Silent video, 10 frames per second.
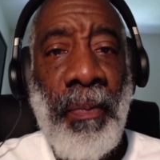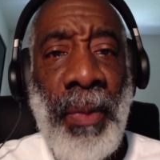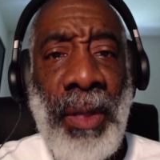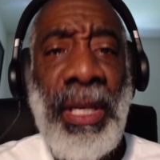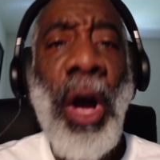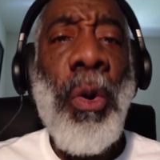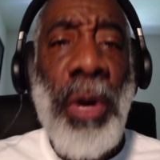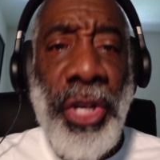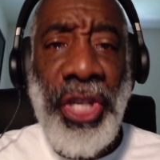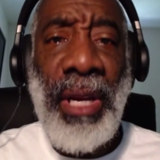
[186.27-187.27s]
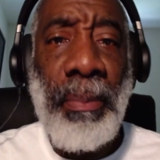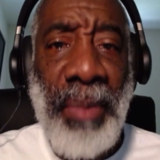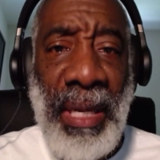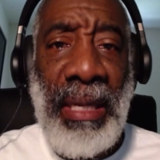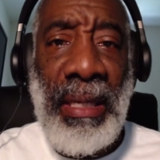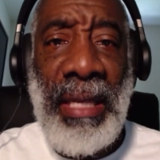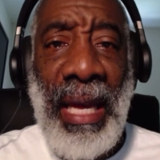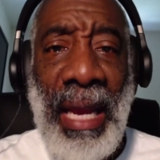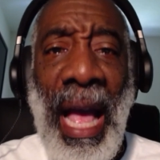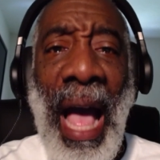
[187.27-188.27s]
See, ownership means that
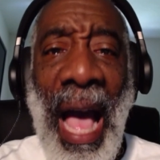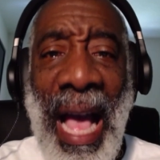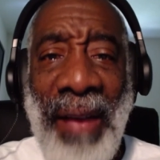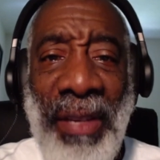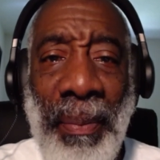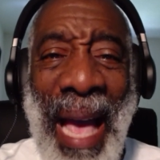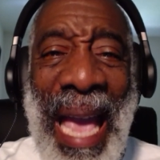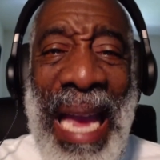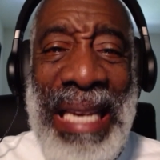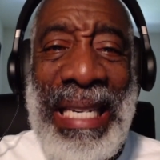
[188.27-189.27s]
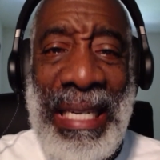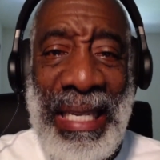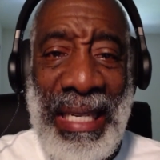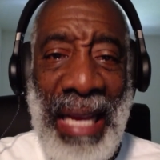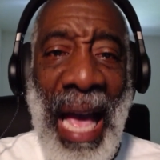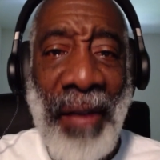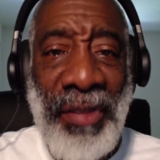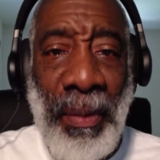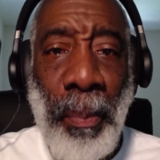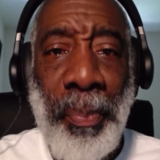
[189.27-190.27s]
I have some agency, I have
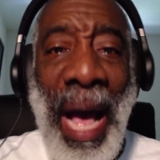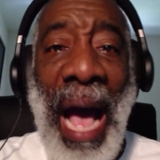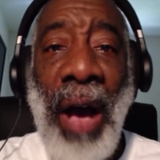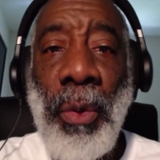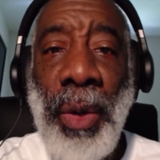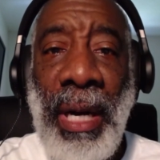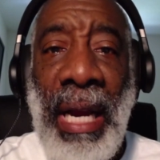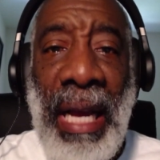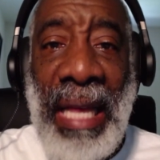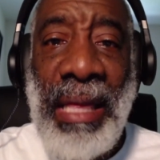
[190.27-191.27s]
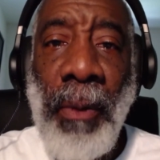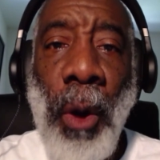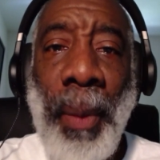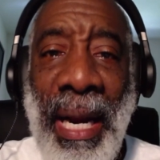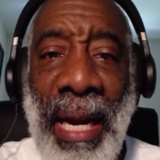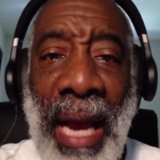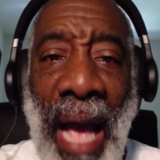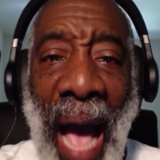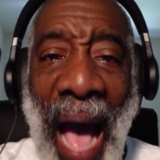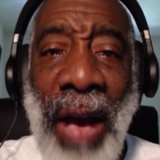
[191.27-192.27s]
some power in the moment, and
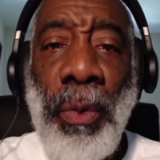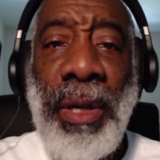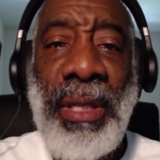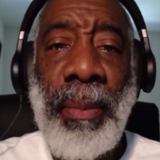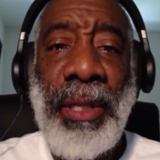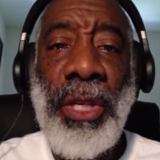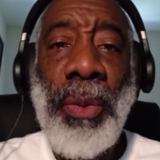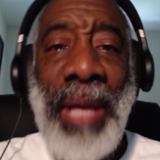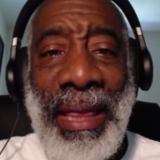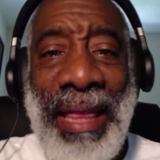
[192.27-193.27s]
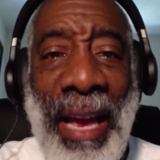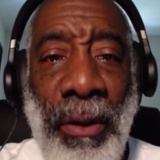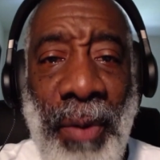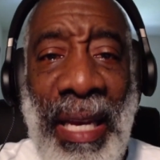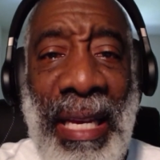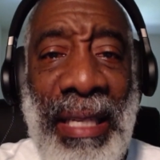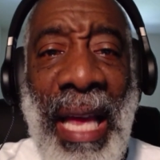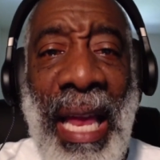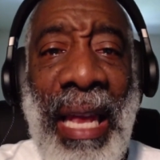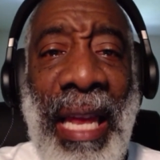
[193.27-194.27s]
I would submit to you that there is
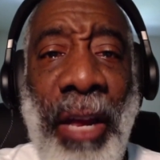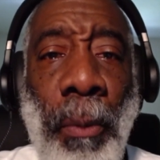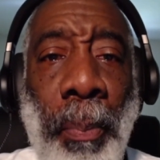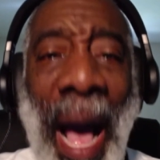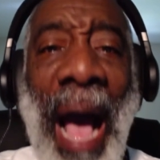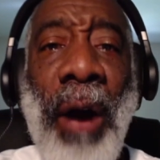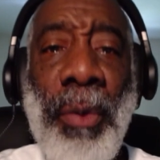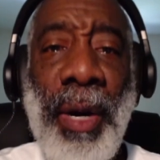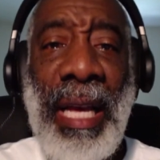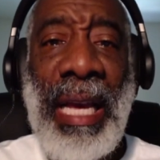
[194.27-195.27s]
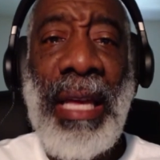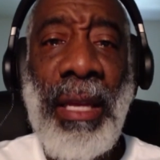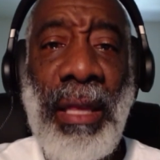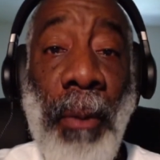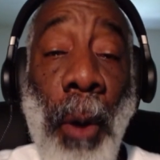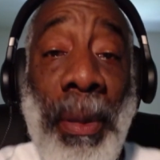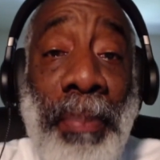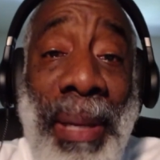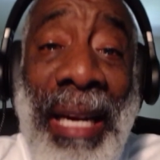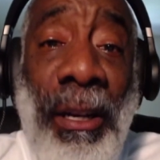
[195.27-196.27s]
little power in the moment.
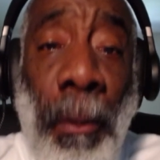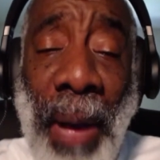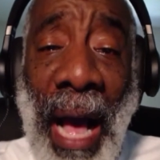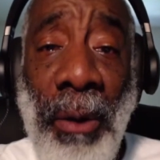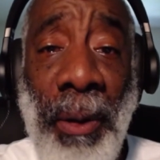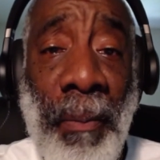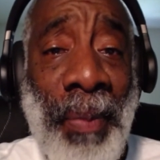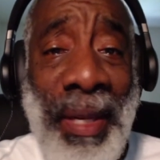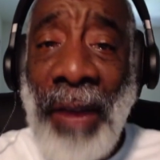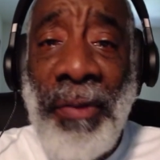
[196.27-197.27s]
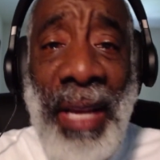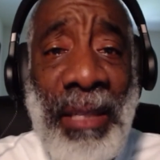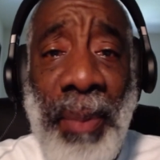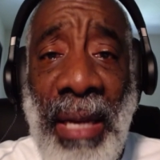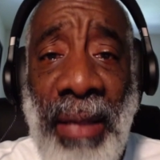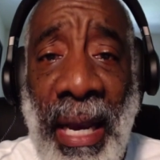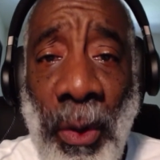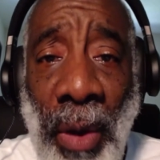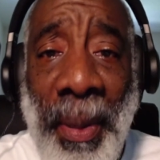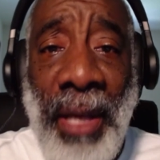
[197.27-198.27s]
Political power definitely is being taken
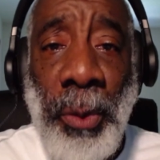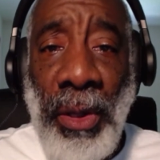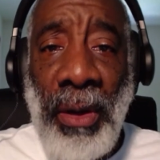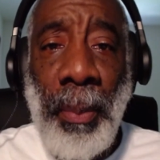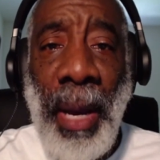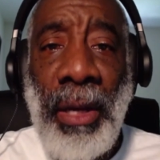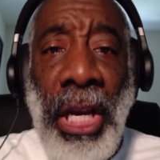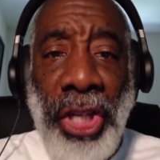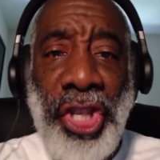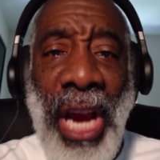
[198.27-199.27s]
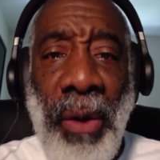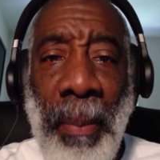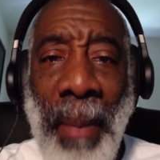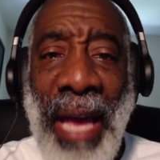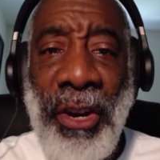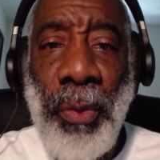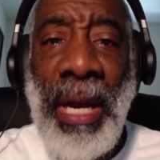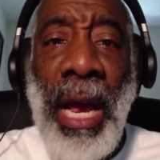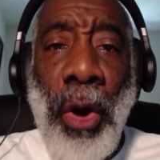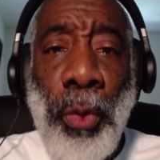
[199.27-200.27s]
away because we're talking about gerrymandering,
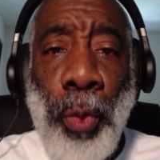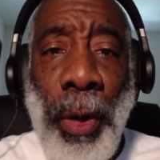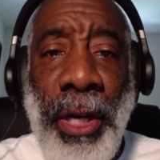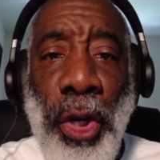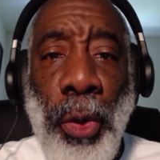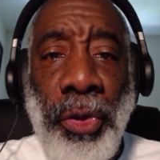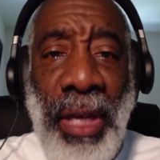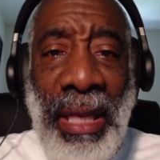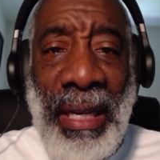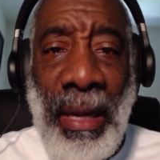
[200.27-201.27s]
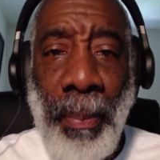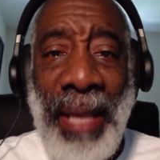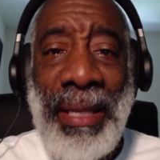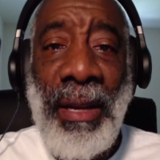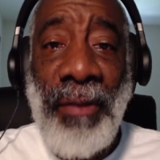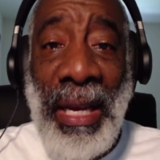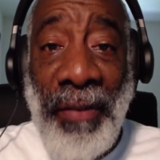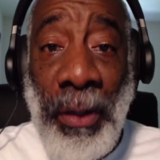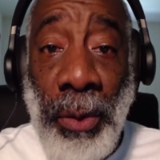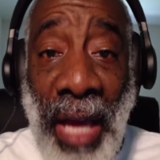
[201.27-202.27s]
reducing the capacity of
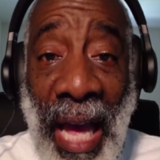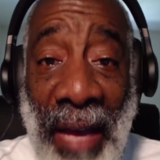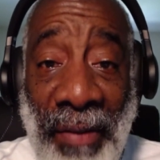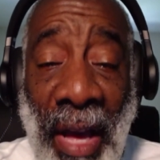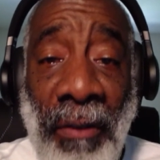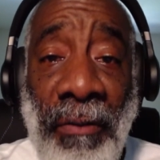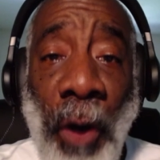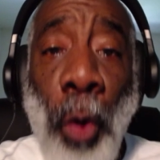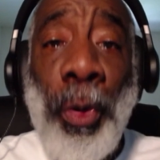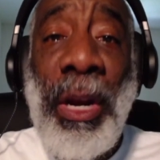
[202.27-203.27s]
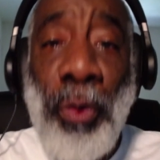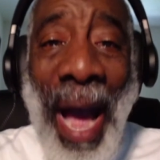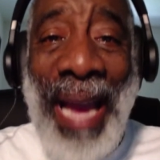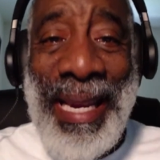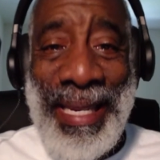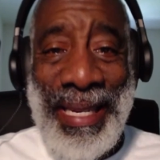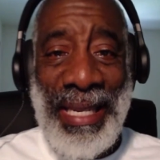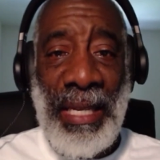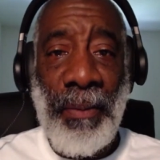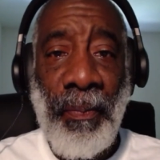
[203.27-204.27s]
individuals to have voting
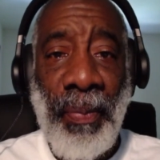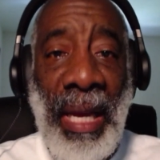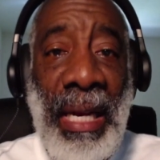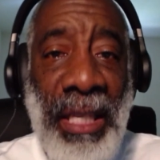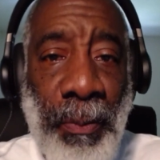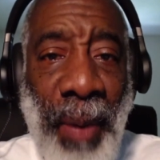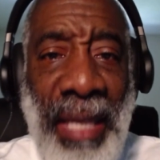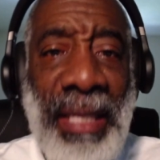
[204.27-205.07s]
rights in a space.